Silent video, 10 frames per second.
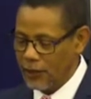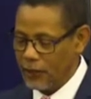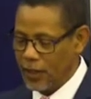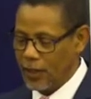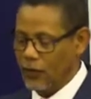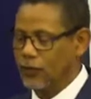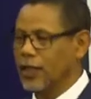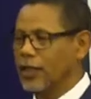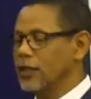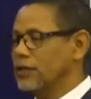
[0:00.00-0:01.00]
the, or
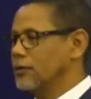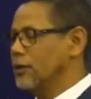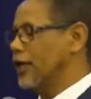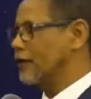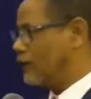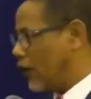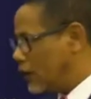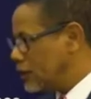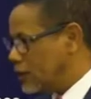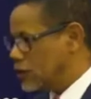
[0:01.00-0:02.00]
taking
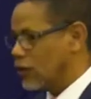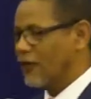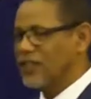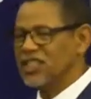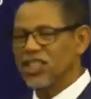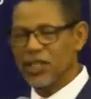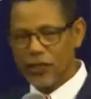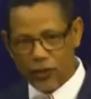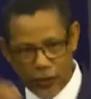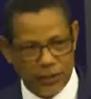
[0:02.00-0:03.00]
advantage of the
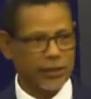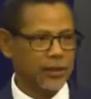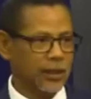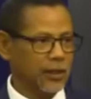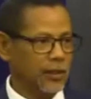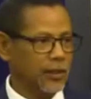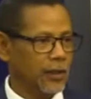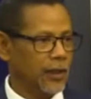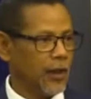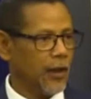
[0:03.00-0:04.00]
generosity
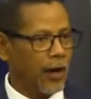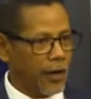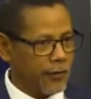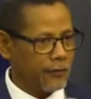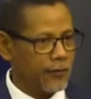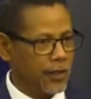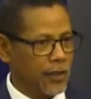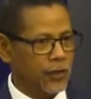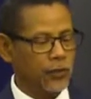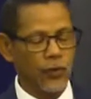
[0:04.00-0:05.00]
of
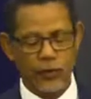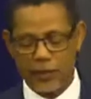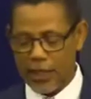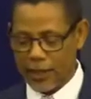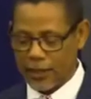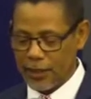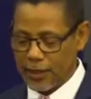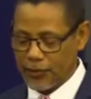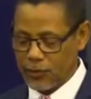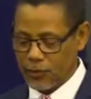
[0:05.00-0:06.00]
talks like
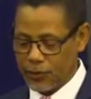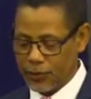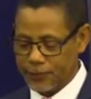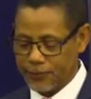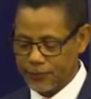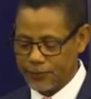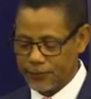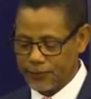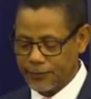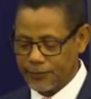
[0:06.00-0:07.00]
this morning.
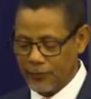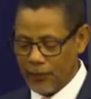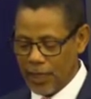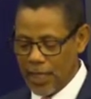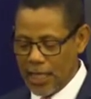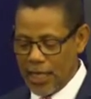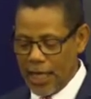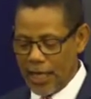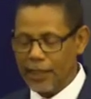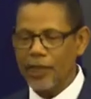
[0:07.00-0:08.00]

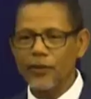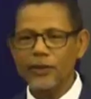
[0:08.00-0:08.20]
And then I